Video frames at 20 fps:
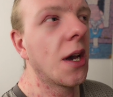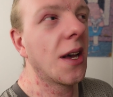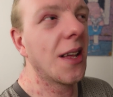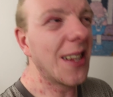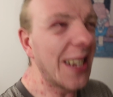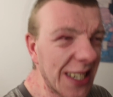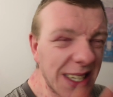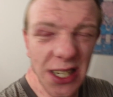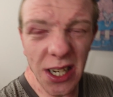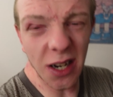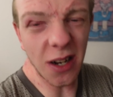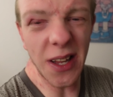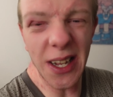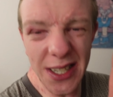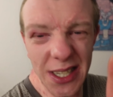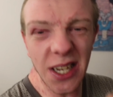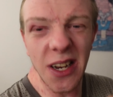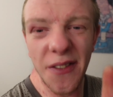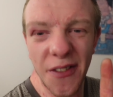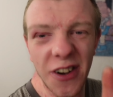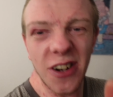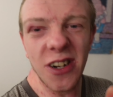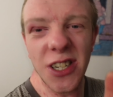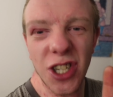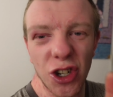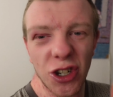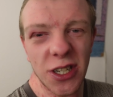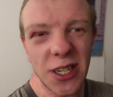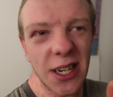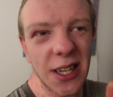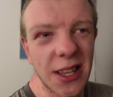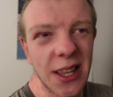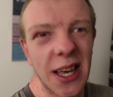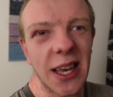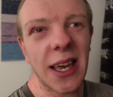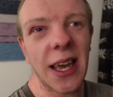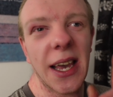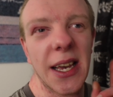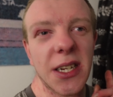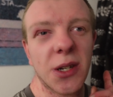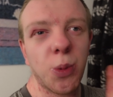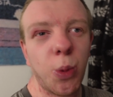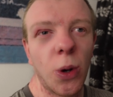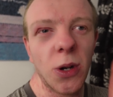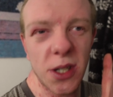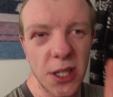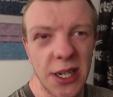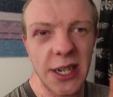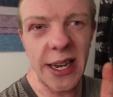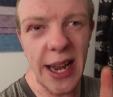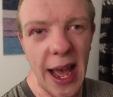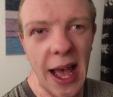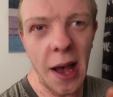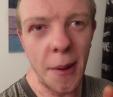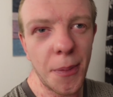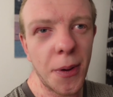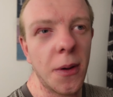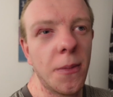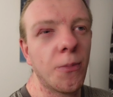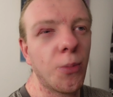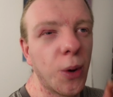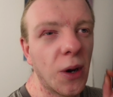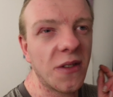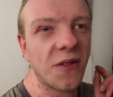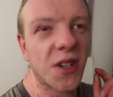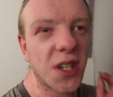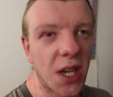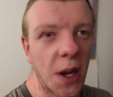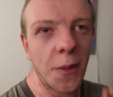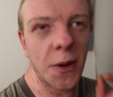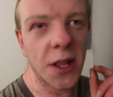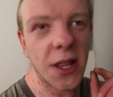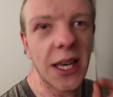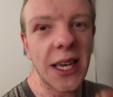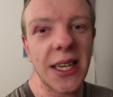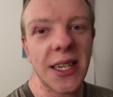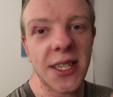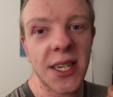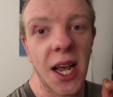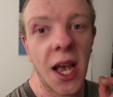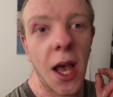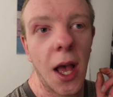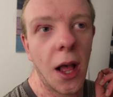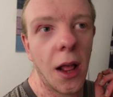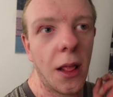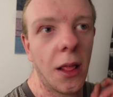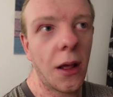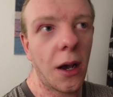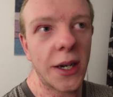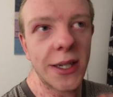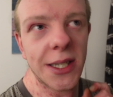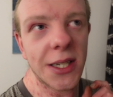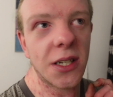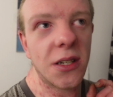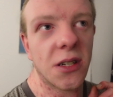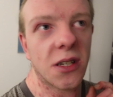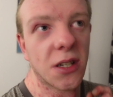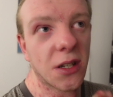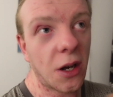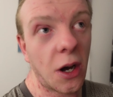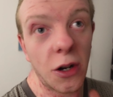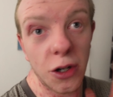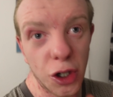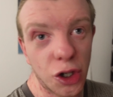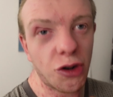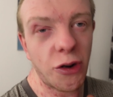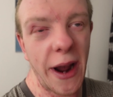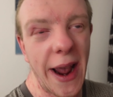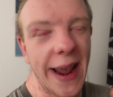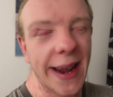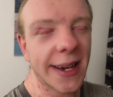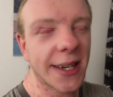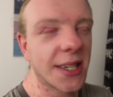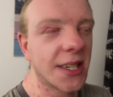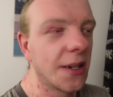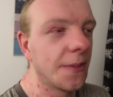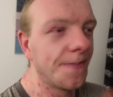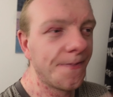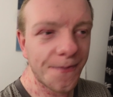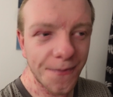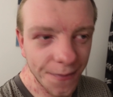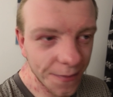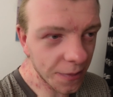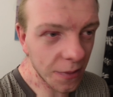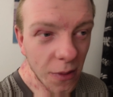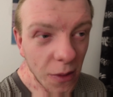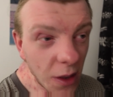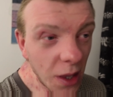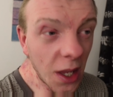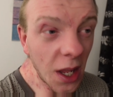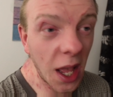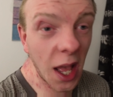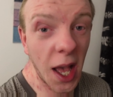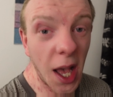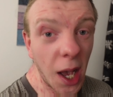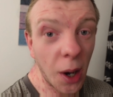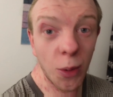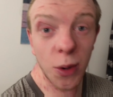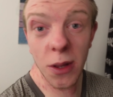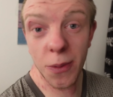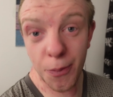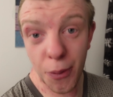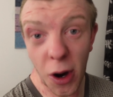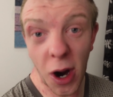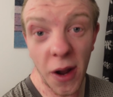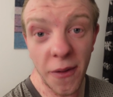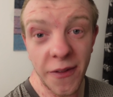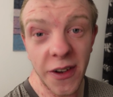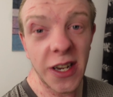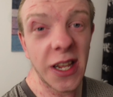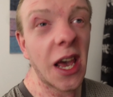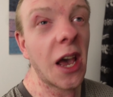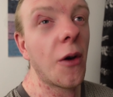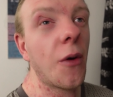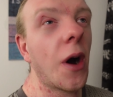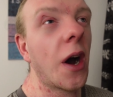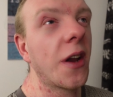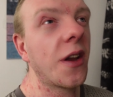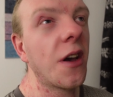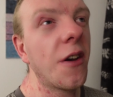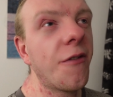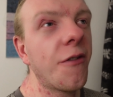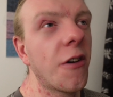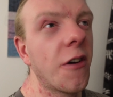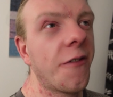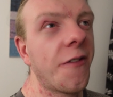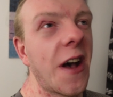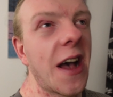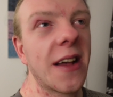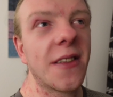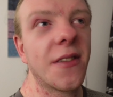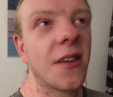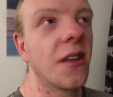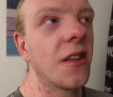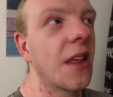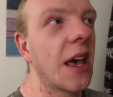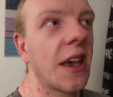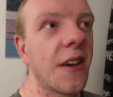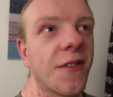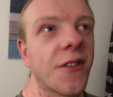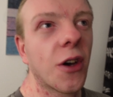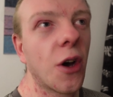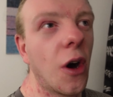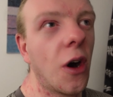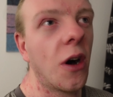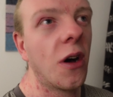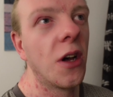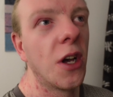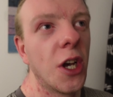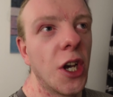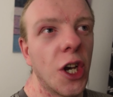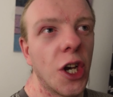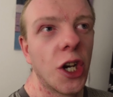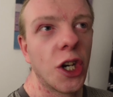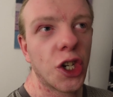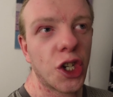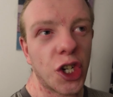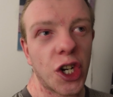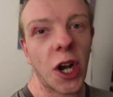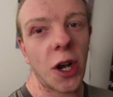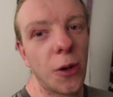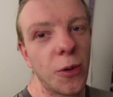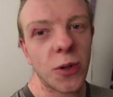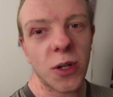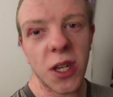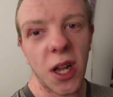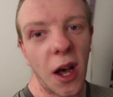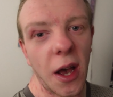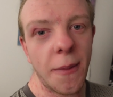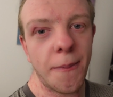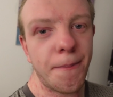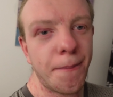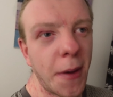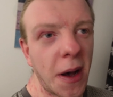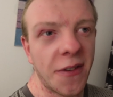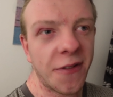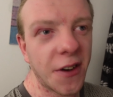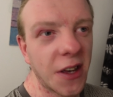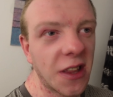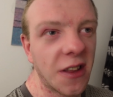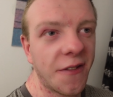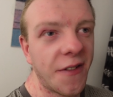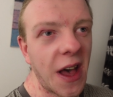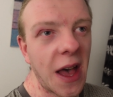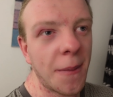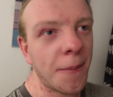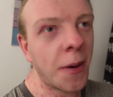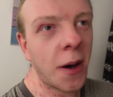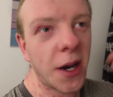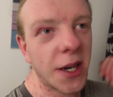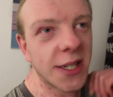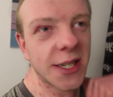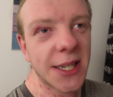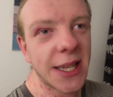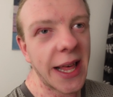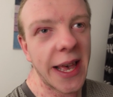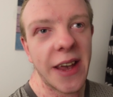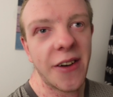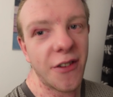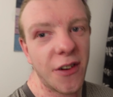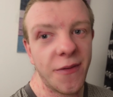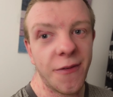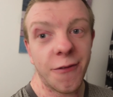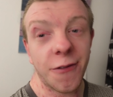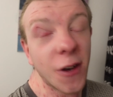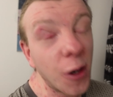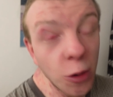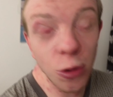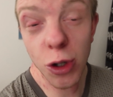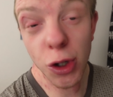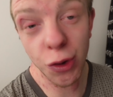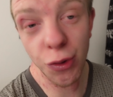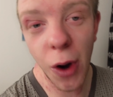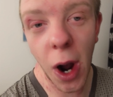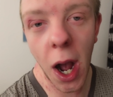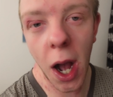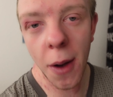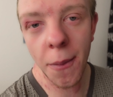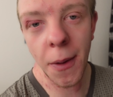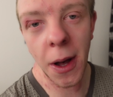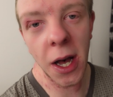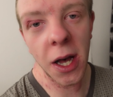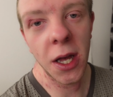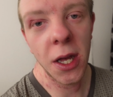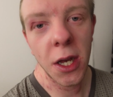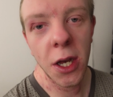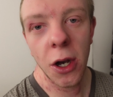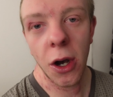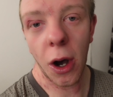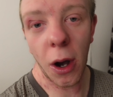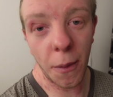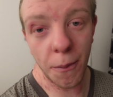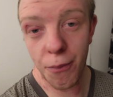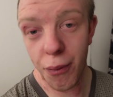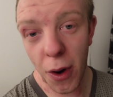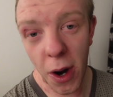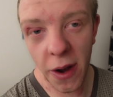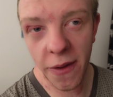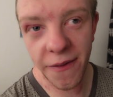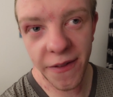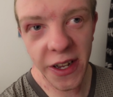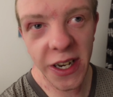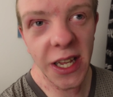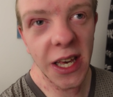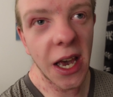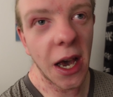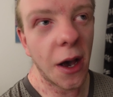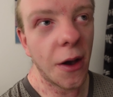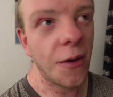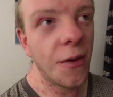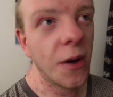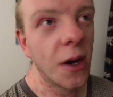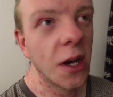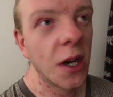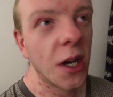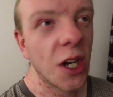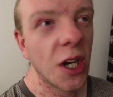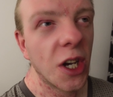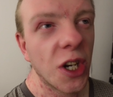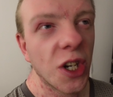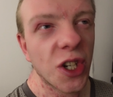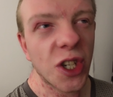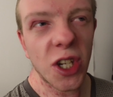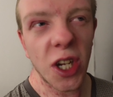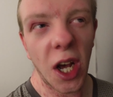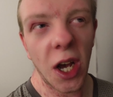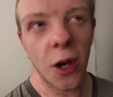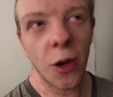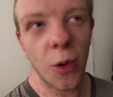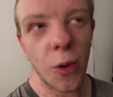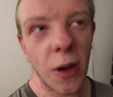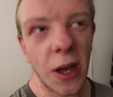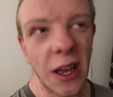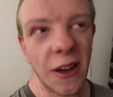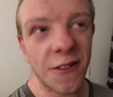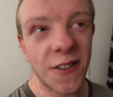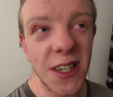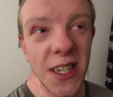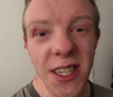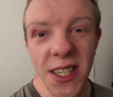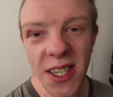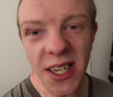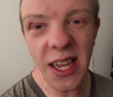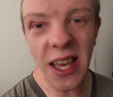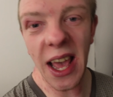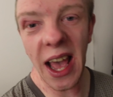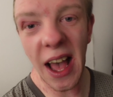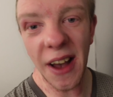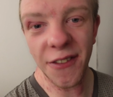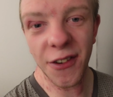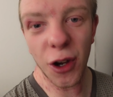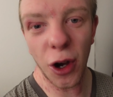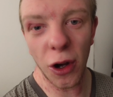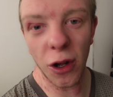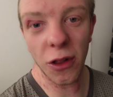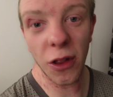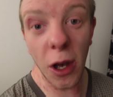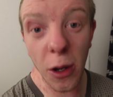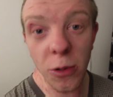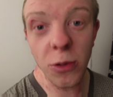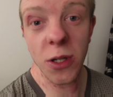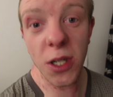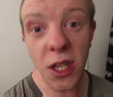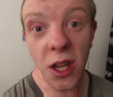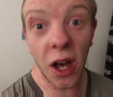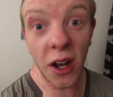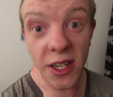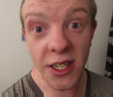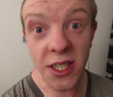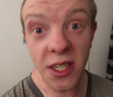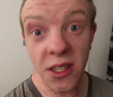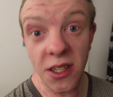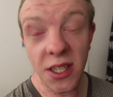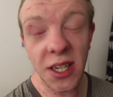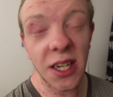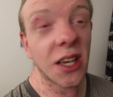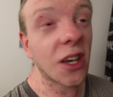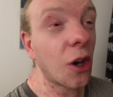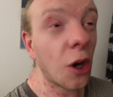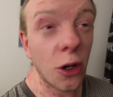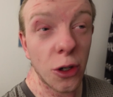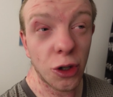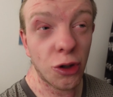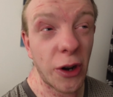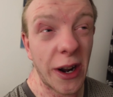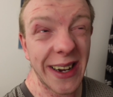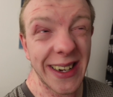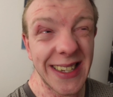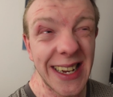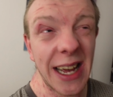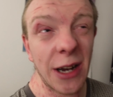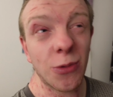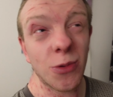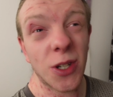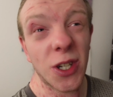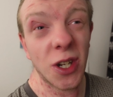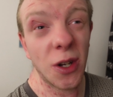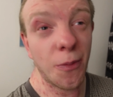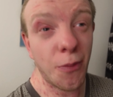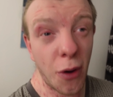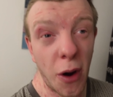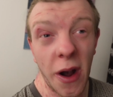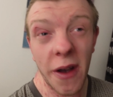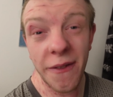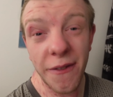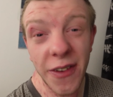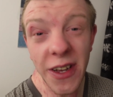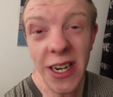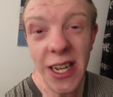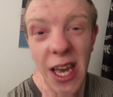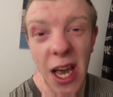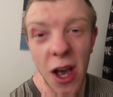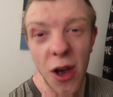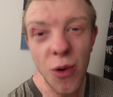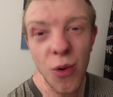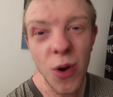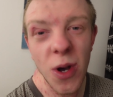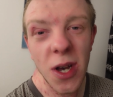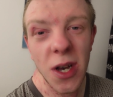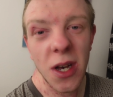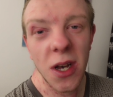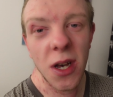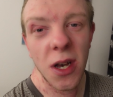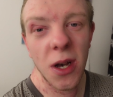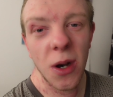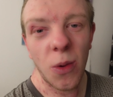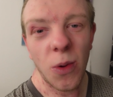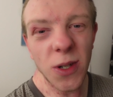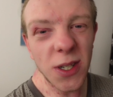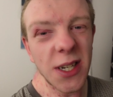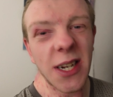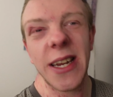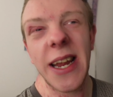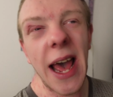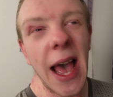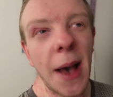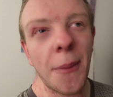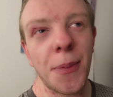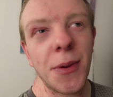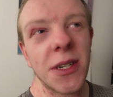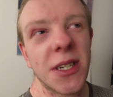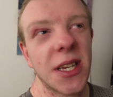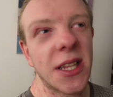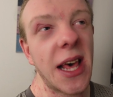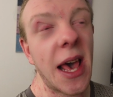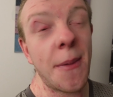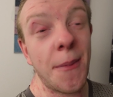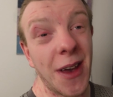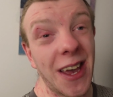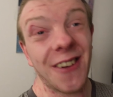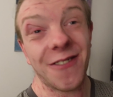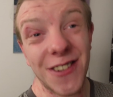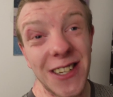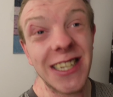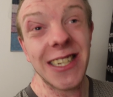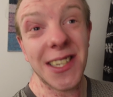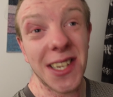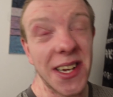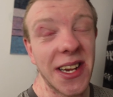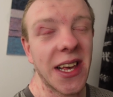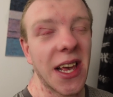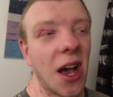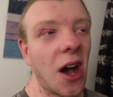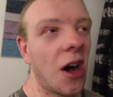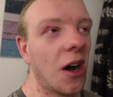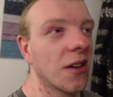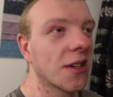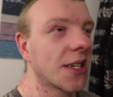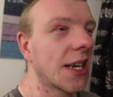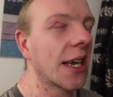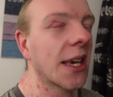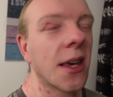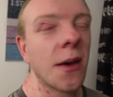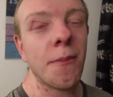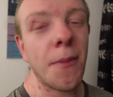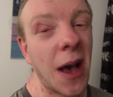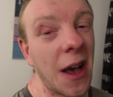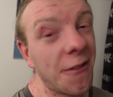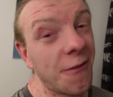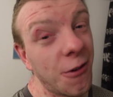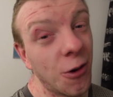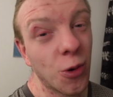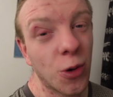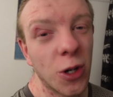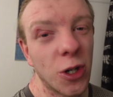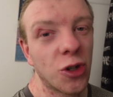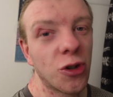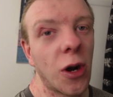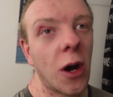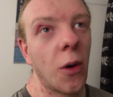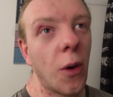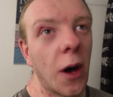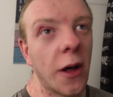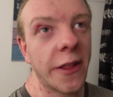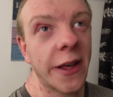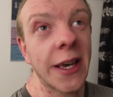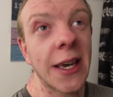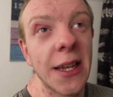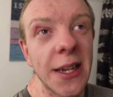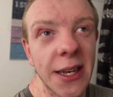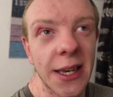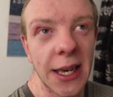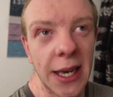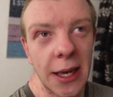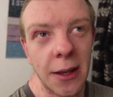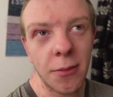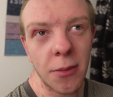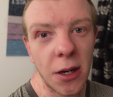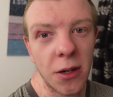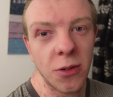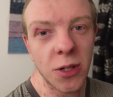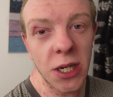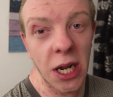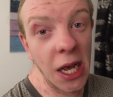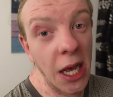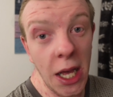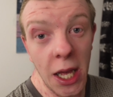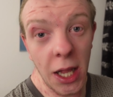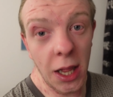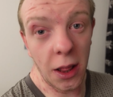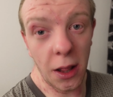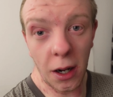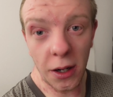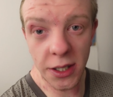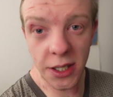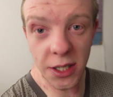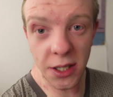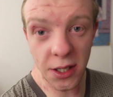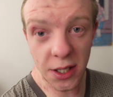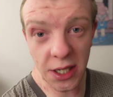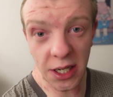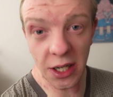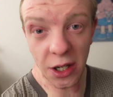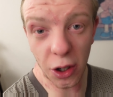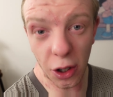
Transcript: that's a, that's another interesting thing, is what's going to happen with some of these licensed contracts uh, with Prime Video. I know for a fact that they've got shows like Buffy the Vampire Slayer and Futurama on Prime Video. So if Disney have got those licensing contracts out to Prime Video, what's going to happen to them if Disney are taking back full control? Are they going to keep those licensing